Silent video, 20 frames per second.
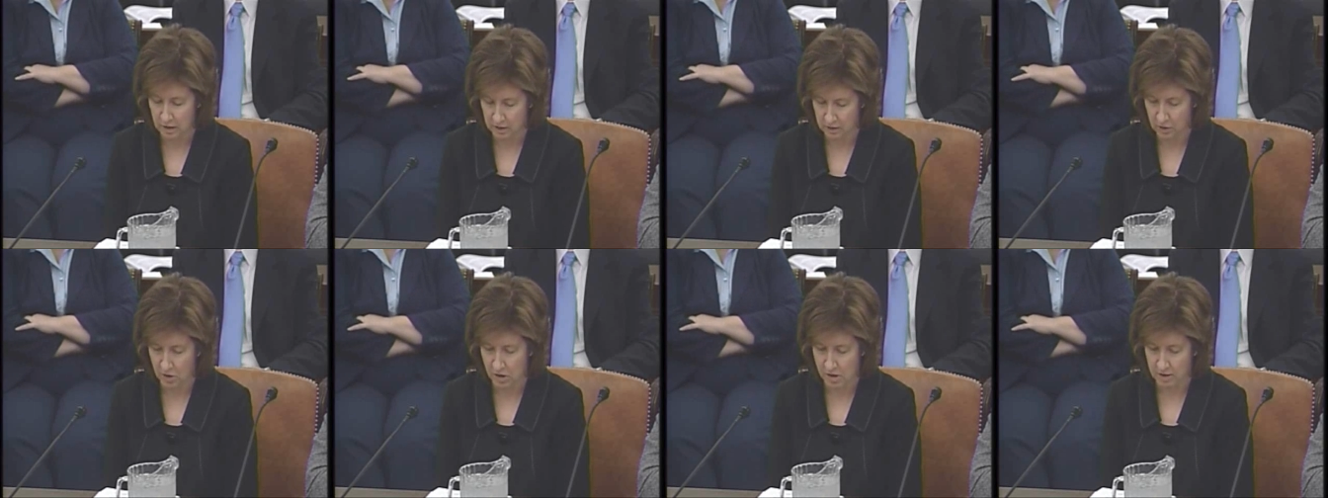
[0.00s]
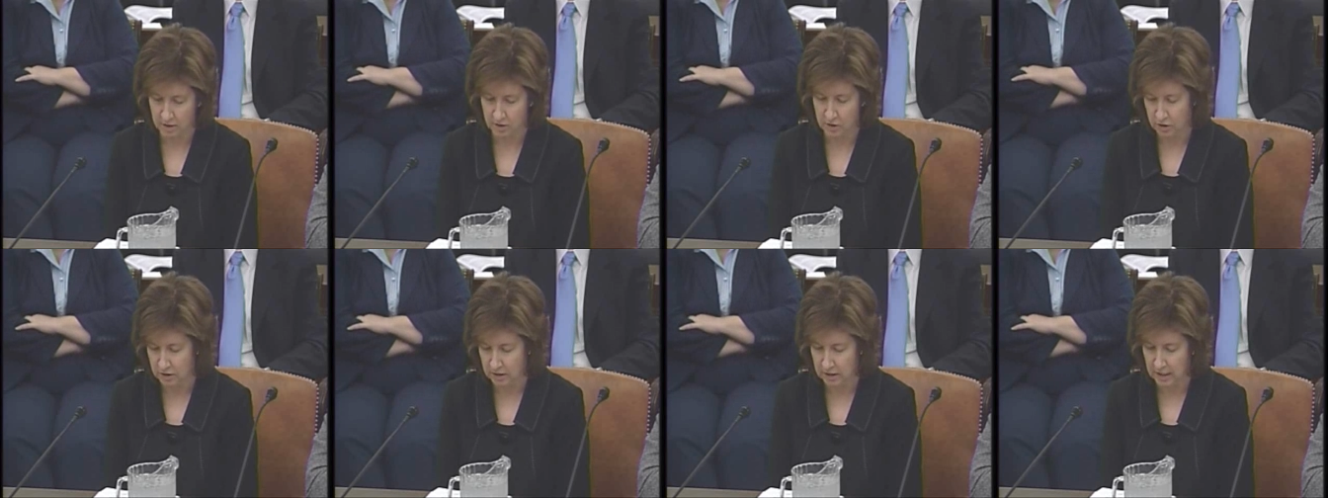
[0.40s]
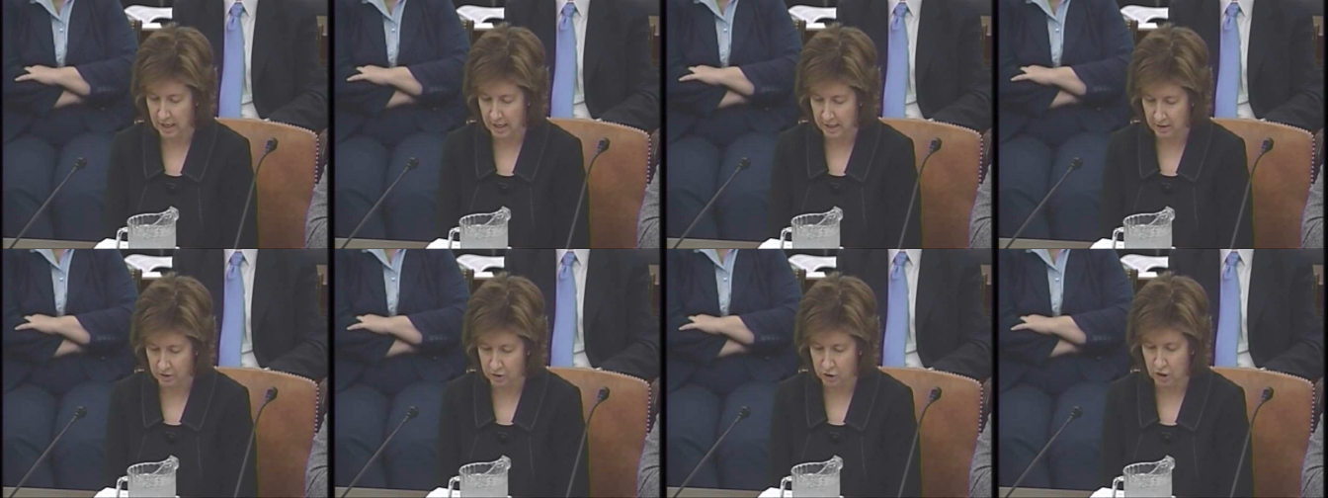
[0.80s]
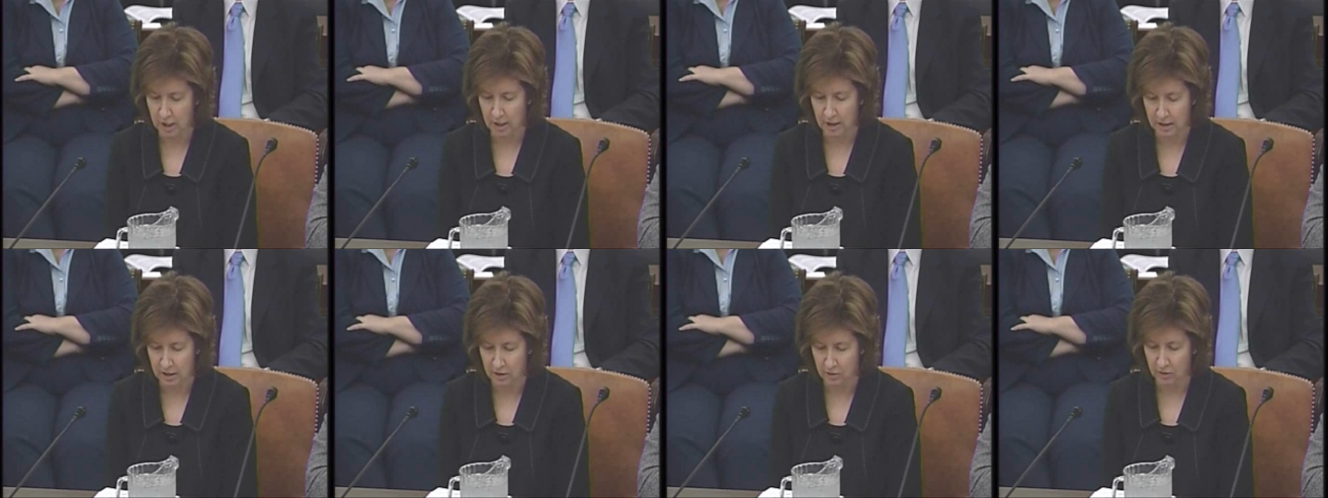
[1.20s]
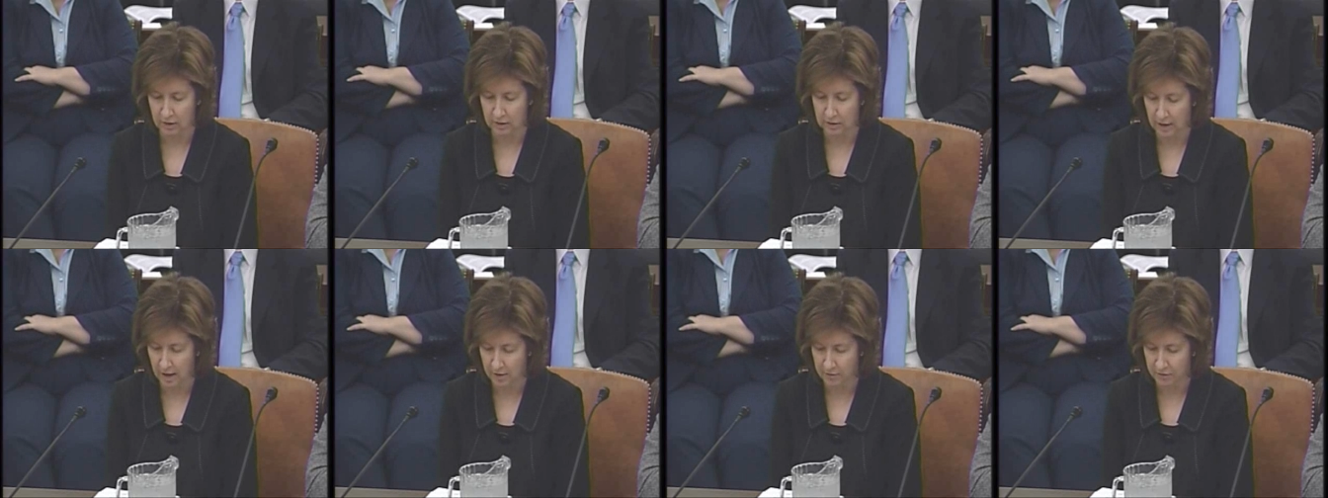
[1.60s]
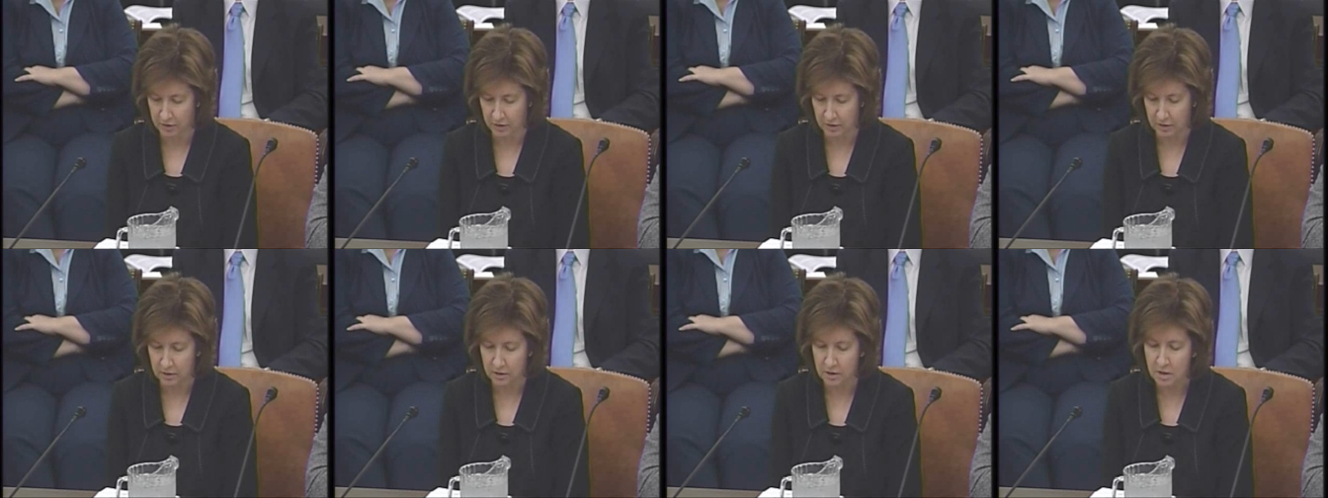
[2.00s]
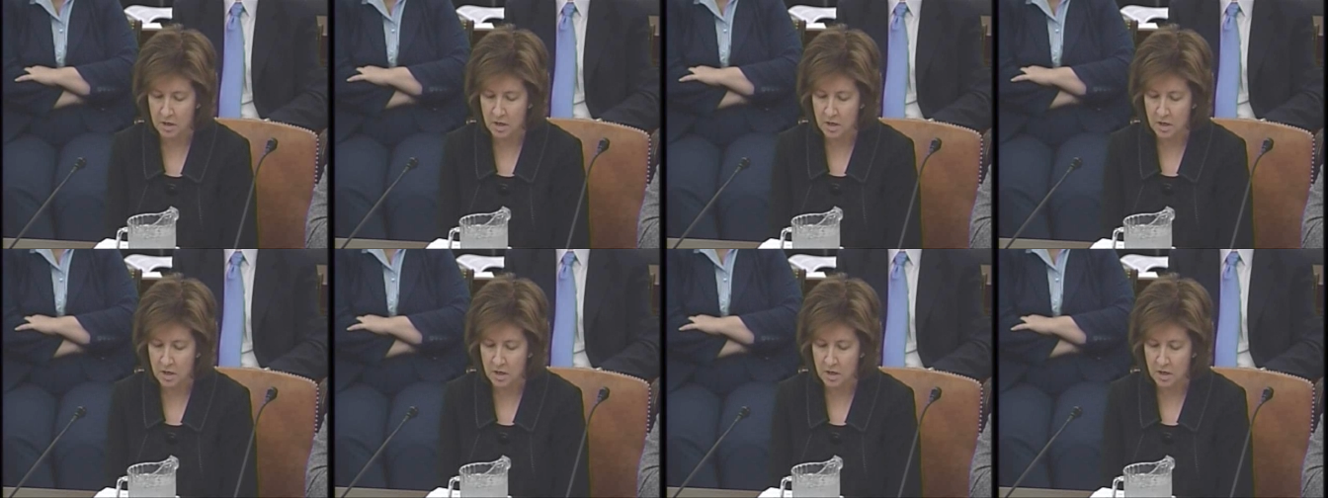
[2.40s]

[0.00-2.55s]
along to the ALJ hearing level.